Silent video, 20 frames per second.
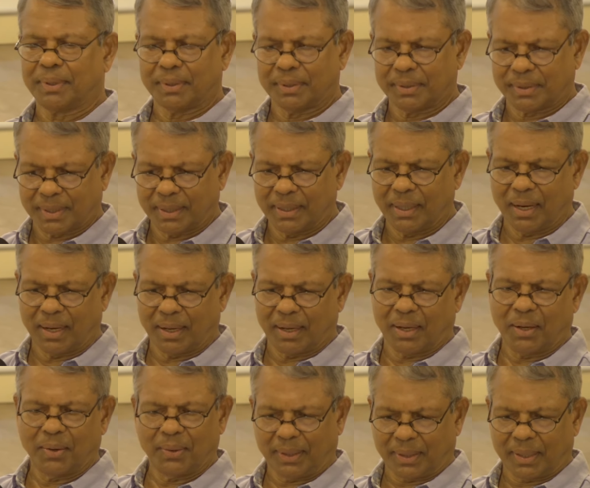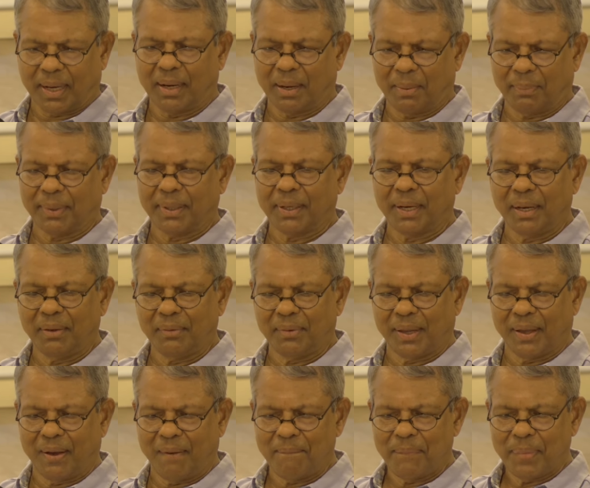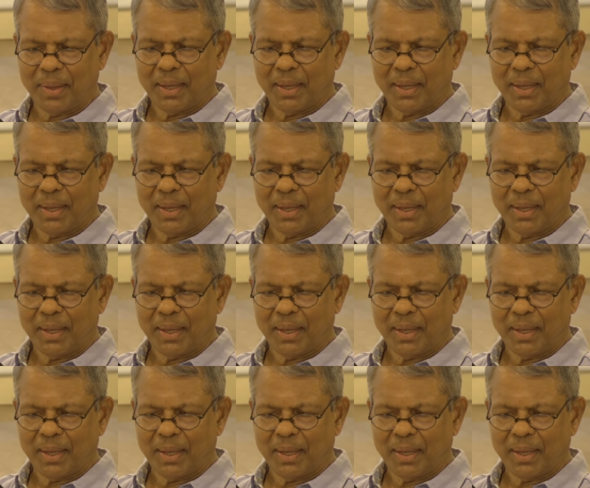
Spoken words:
Sri Lanka, it can happen anywhere.